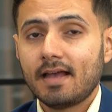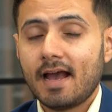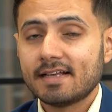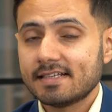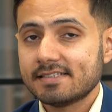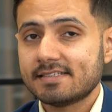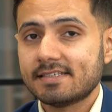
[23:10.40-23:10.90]

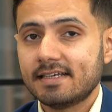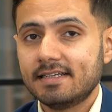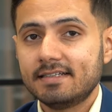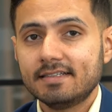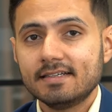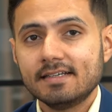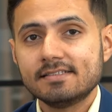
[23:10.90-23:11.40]
As I
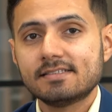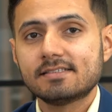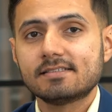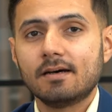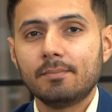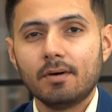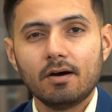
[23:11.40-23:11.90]
said,
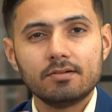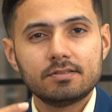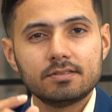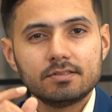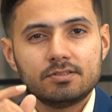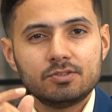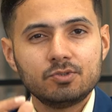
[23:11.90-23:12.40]
it's
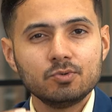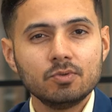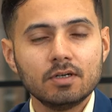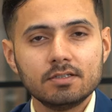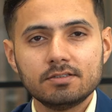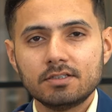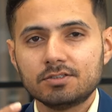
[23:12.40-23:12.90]
about
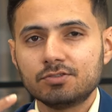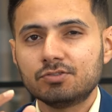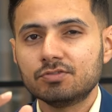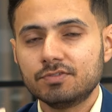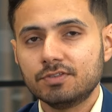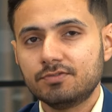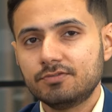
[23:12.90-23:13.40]
200
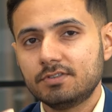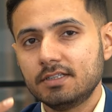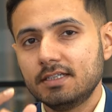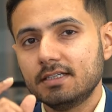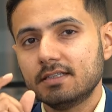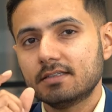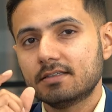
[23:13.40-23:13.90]
to
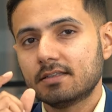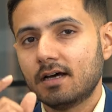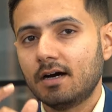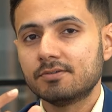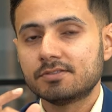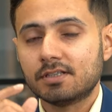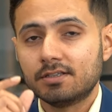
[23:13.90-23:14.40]

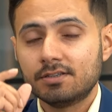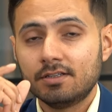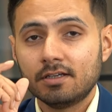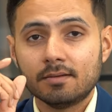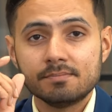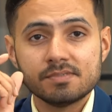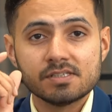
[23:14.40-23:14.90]
250,000
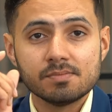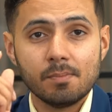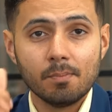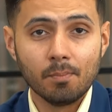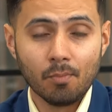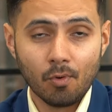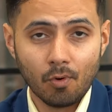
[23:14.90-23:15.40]
dirhams
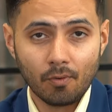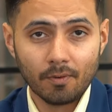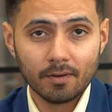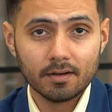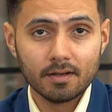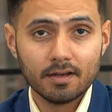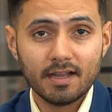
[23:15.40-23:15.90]

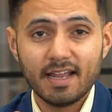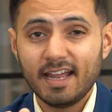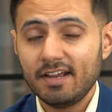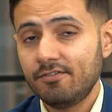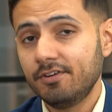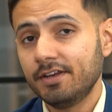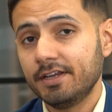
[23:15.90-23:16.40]
more
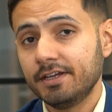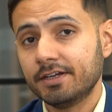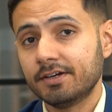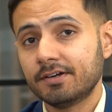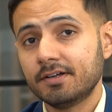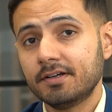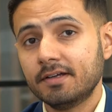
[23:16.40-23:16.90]
every
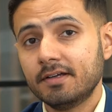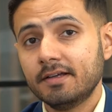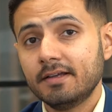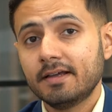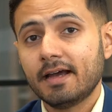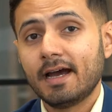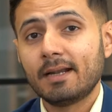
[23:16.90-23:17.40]
year.
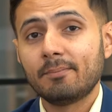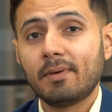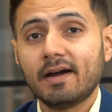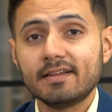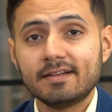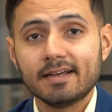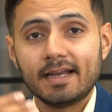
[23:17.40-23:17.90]
And
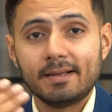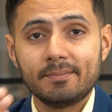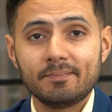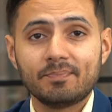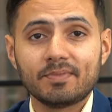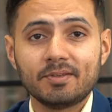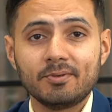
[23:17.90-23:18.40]
by the time
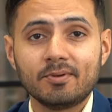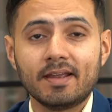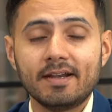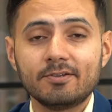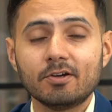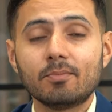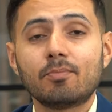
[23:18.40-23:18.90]
you
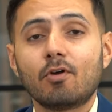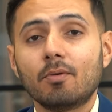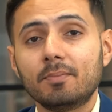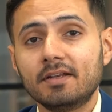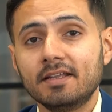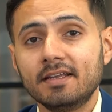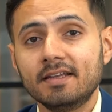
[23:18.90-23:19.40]
get your
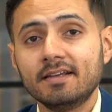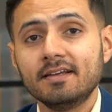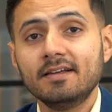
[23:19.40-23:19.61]
property,